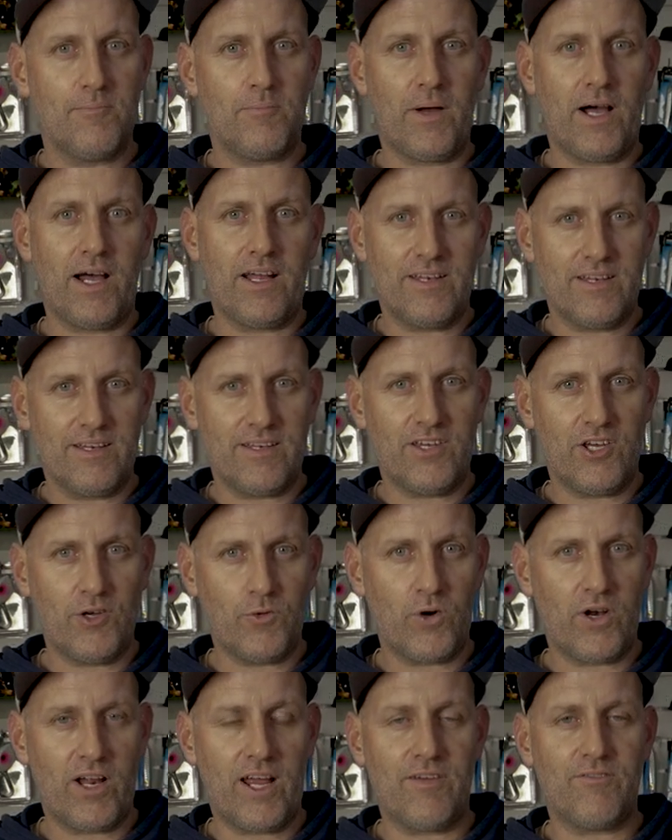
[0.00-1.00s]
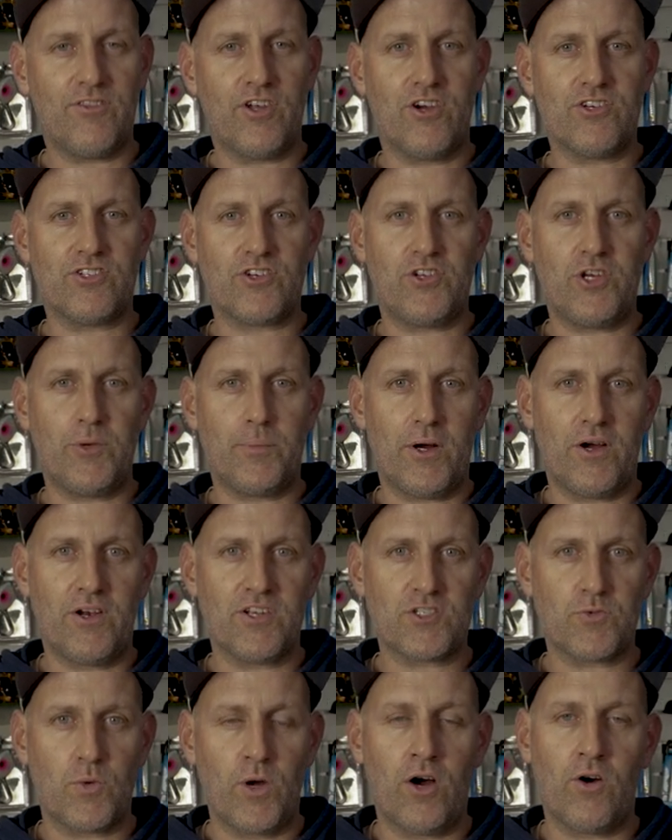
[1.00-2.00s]
but you want to have those on your boat
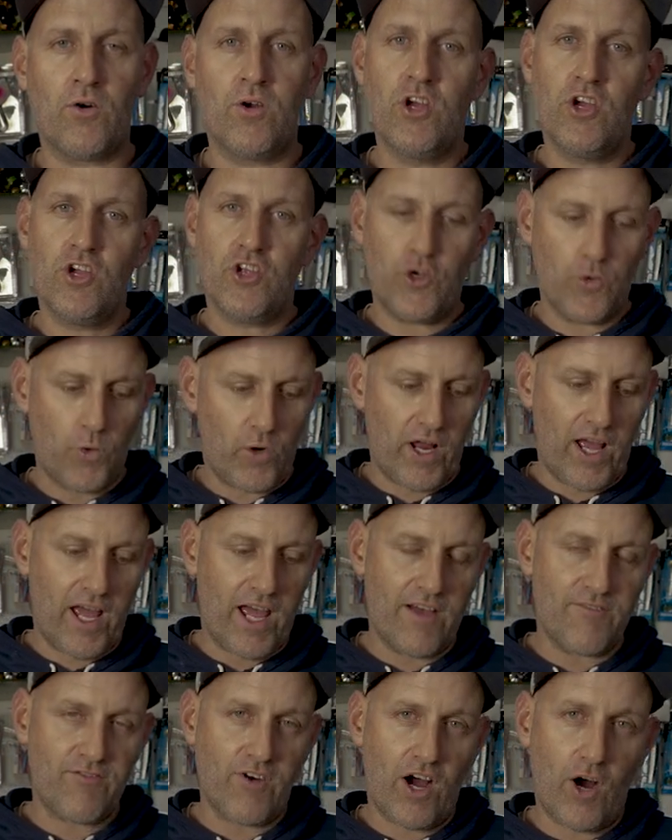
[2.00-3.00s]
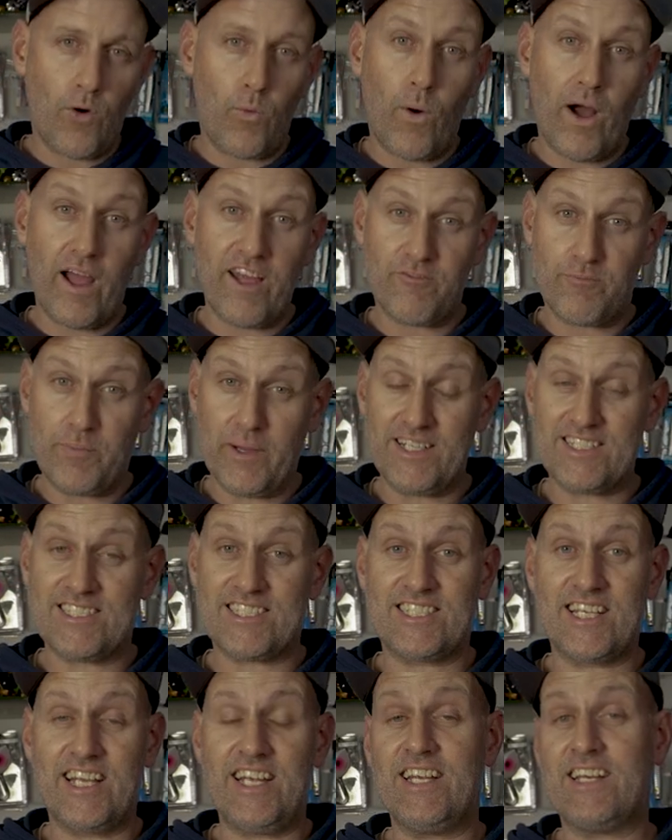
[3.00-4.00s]
as well. You want to have a way of being
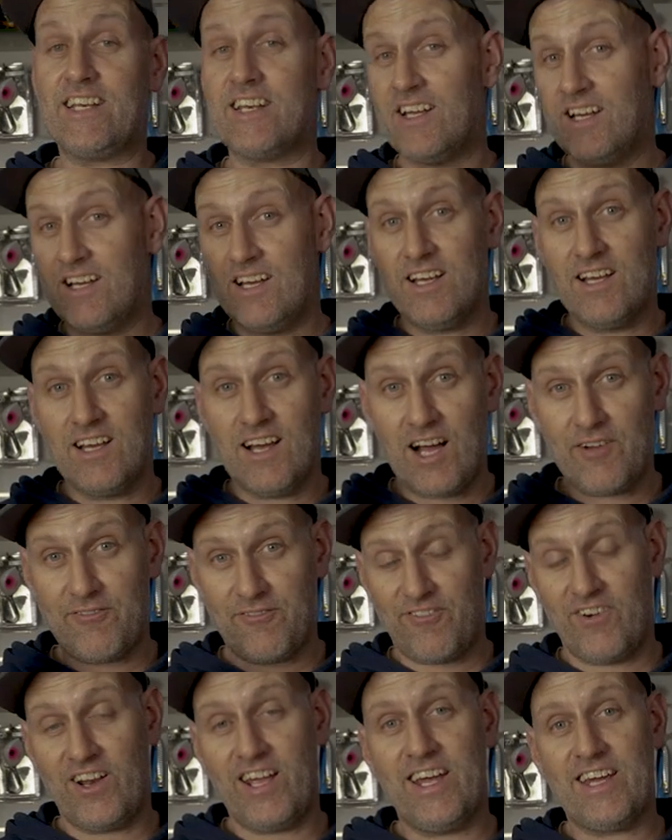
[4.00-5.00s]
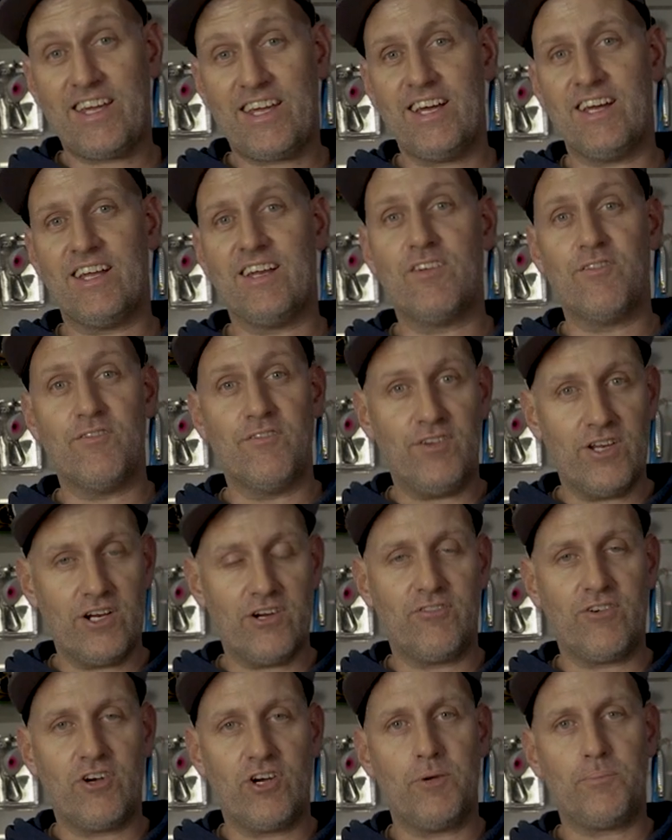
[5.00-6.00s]
seen. A flare kit,
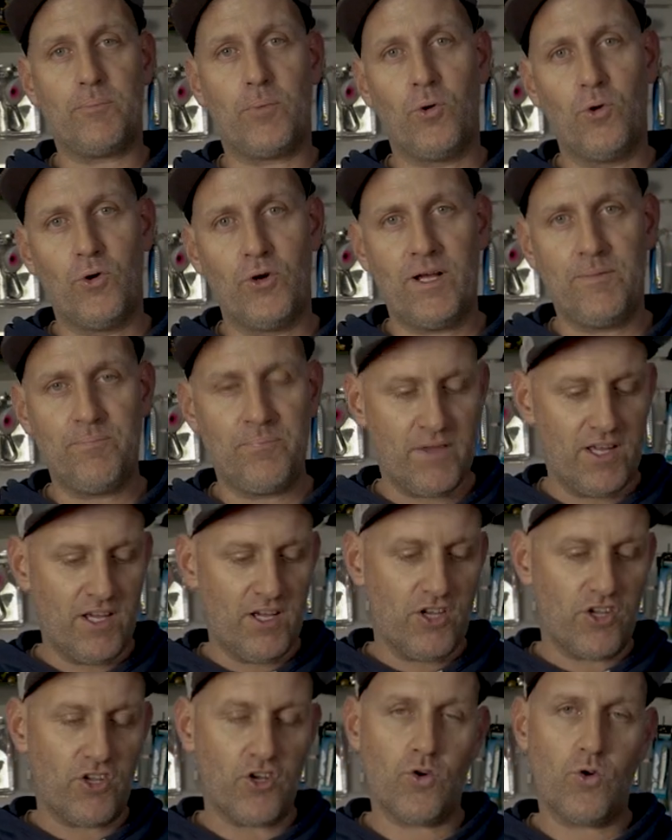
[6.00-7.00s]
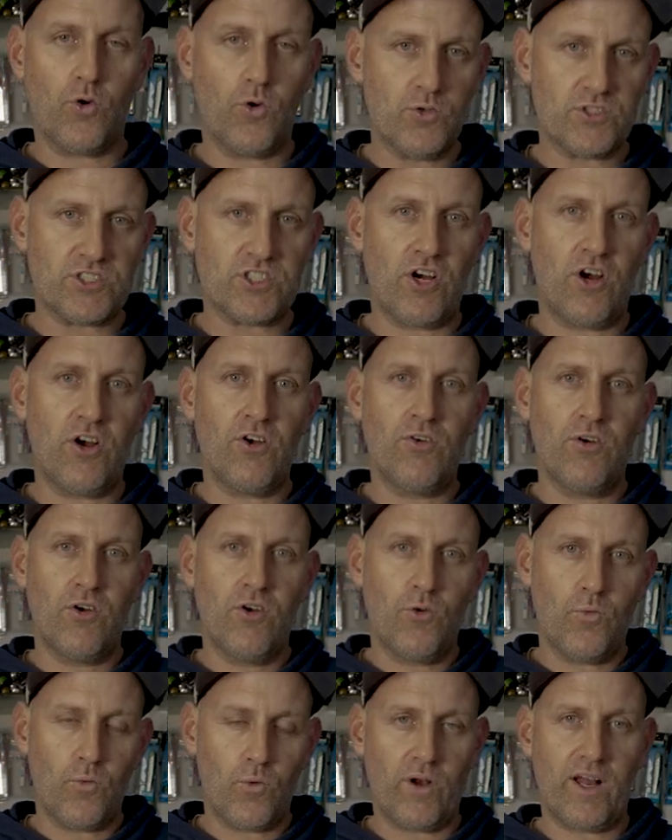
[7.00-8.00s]
very, very important. You also
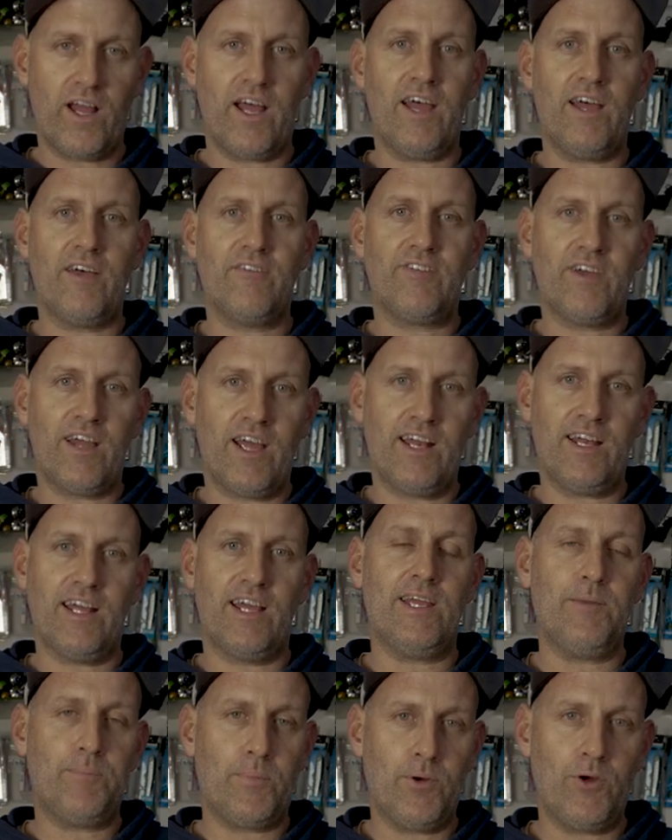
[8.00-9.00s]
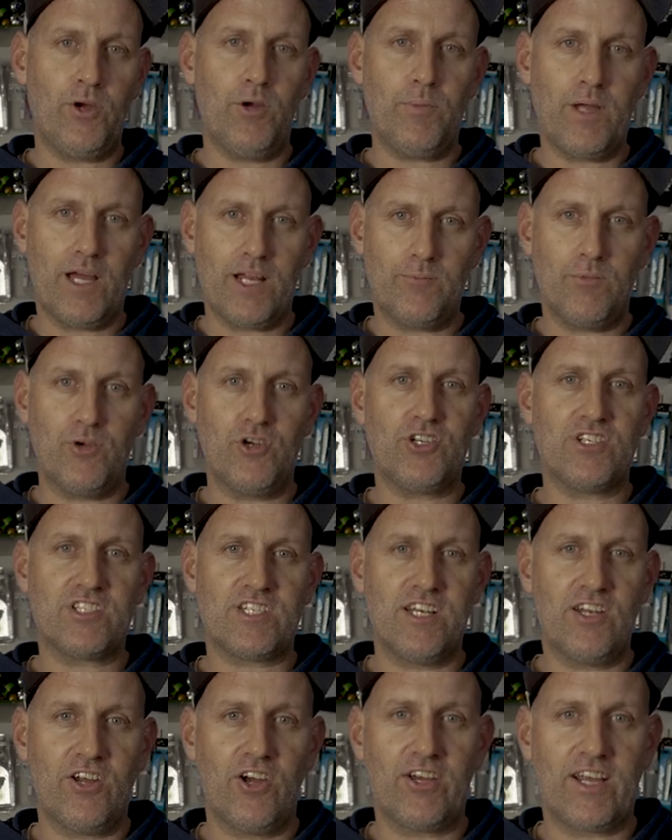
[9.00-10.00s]
want to have an EPIRB, an
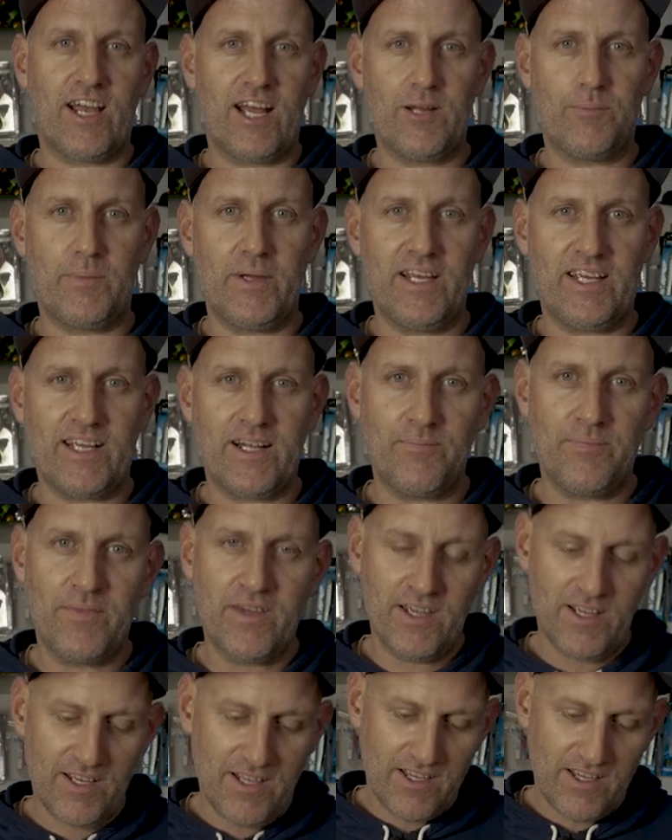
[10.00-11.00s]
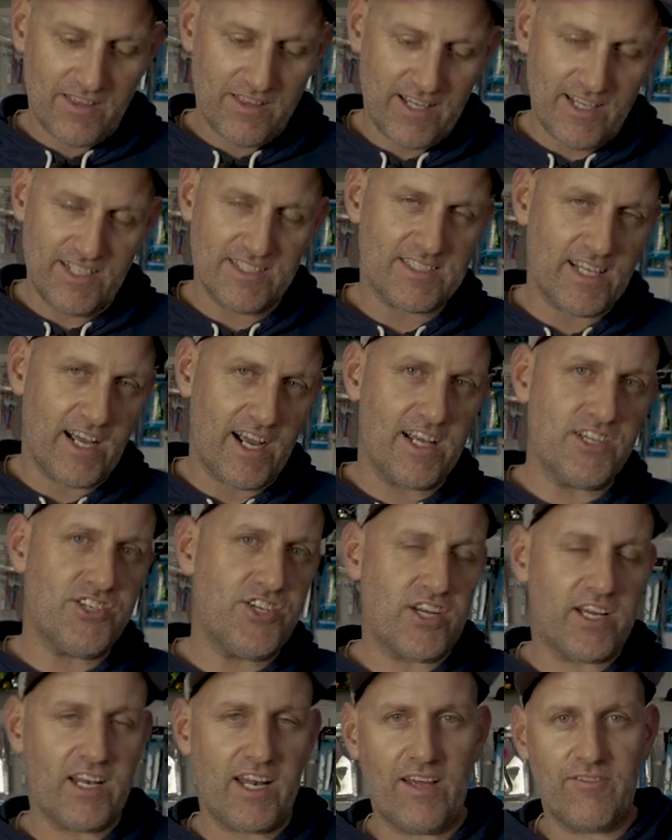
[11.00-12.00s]
emergency locator beacon. These days
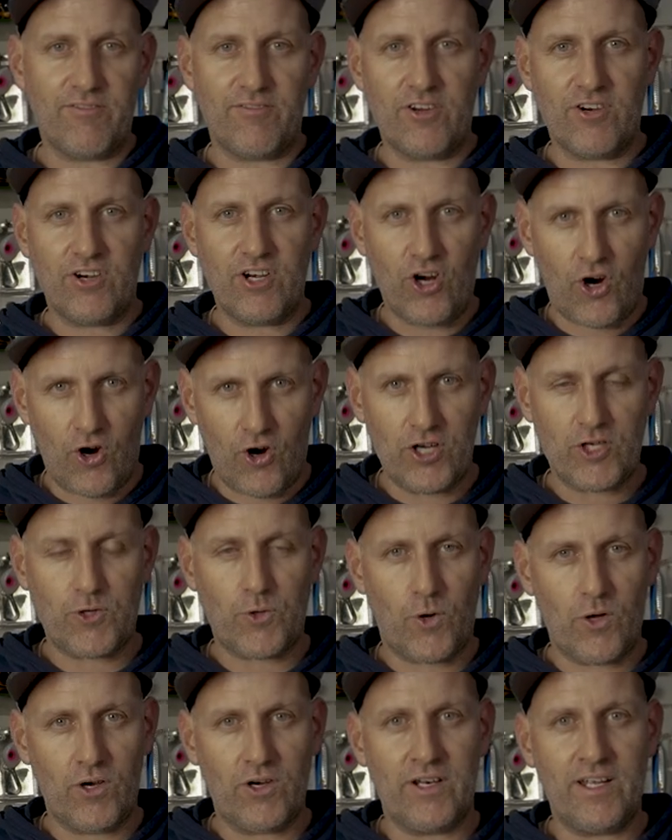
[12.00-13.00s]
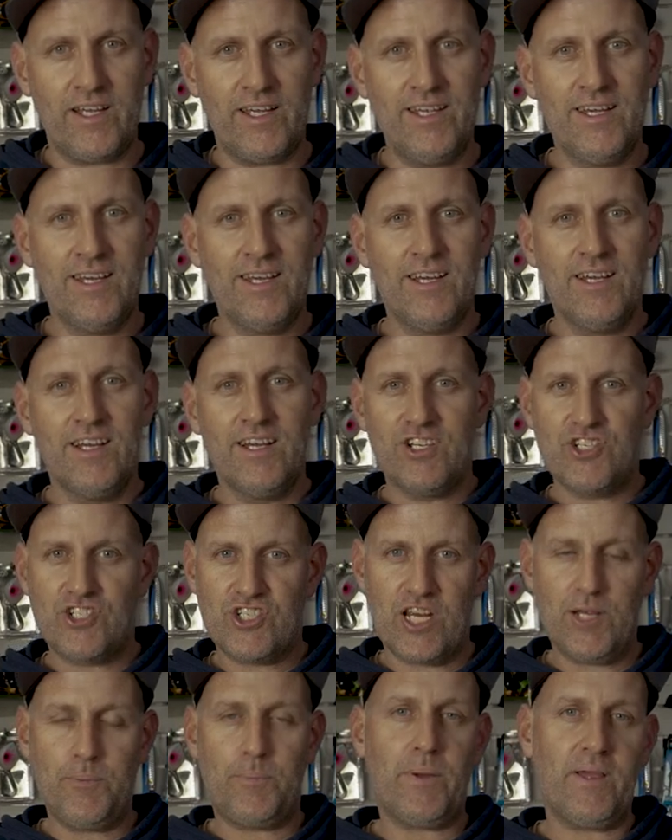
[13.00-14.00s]
you can have very high quality
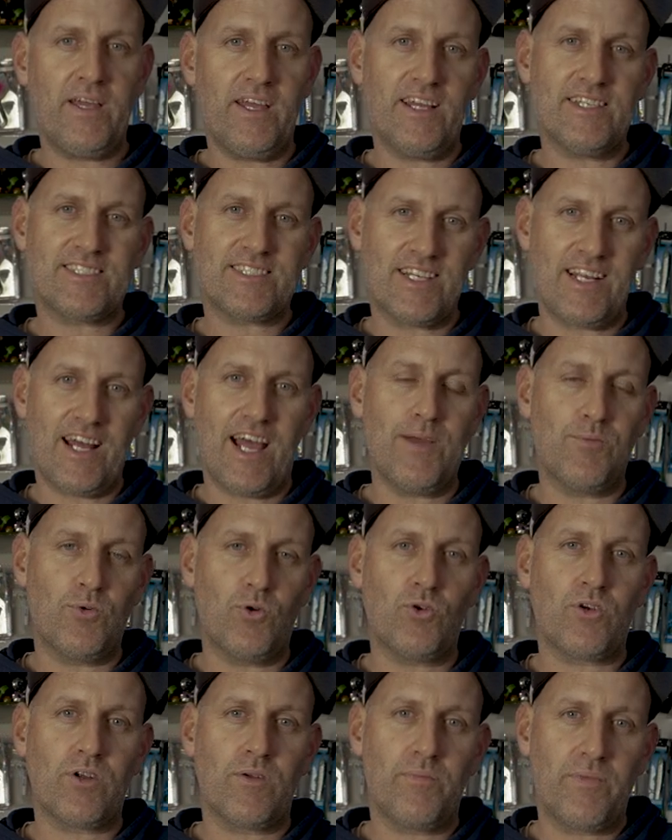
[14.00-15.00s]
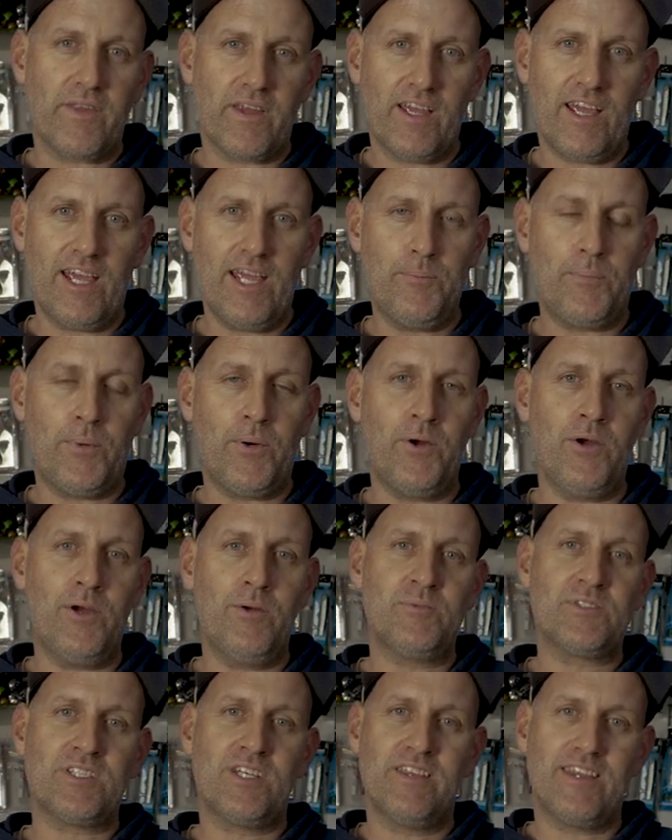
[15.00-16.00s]
GPS enabled
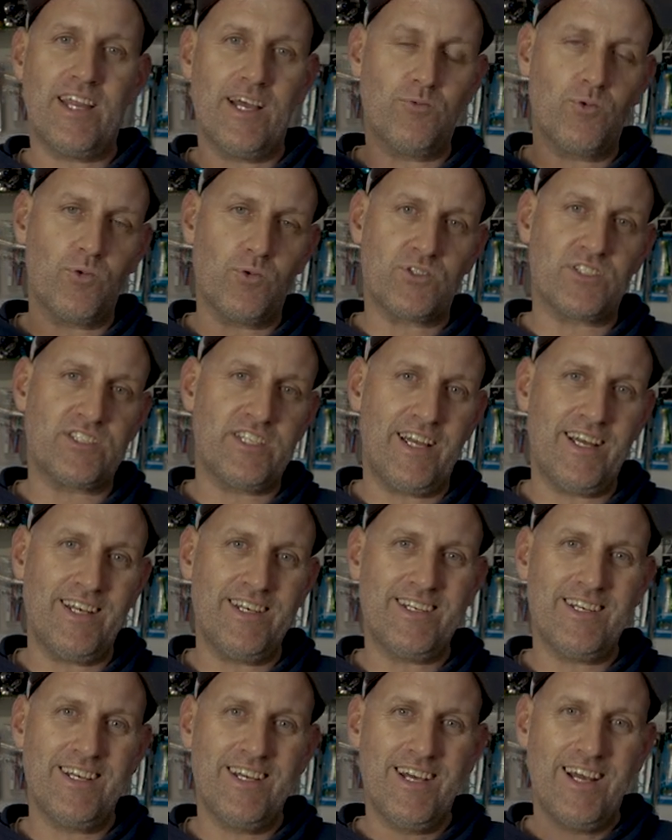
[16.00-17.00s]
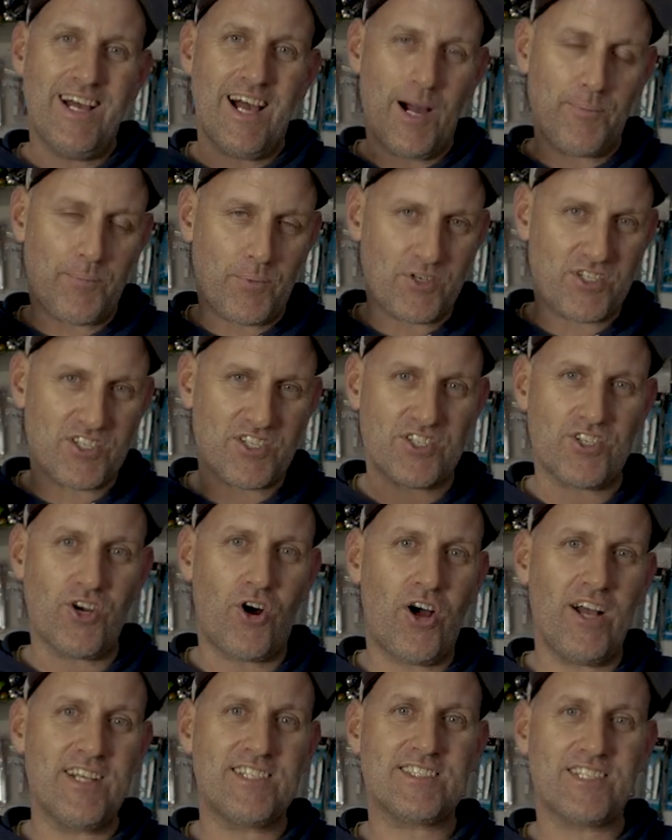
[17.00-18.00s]
EPIRBs that will send a
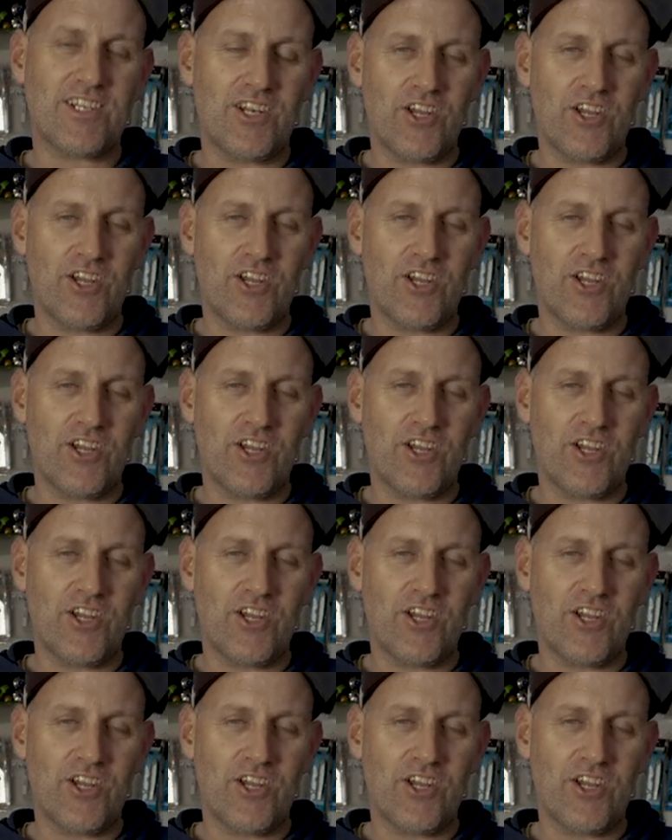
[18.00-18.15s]
precise